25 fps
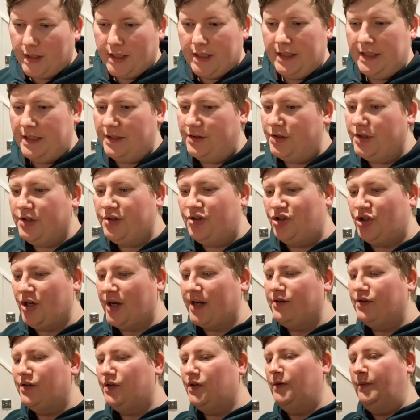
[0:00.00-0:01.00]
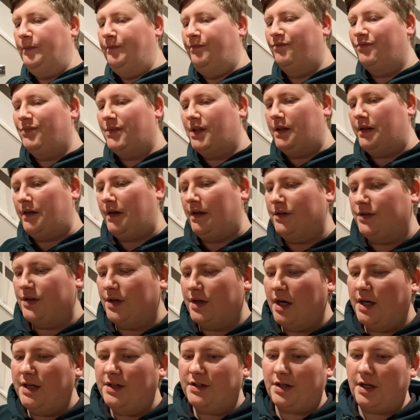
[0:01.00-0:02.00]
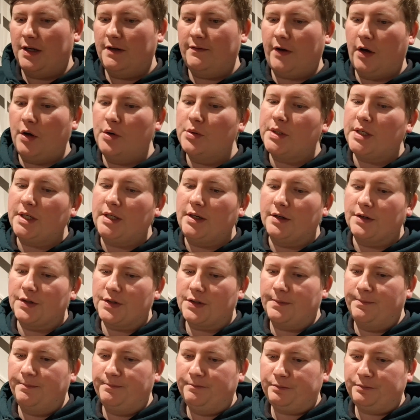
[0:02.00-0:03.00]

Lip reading: It's just gentle. There's a nice kind of oakiness.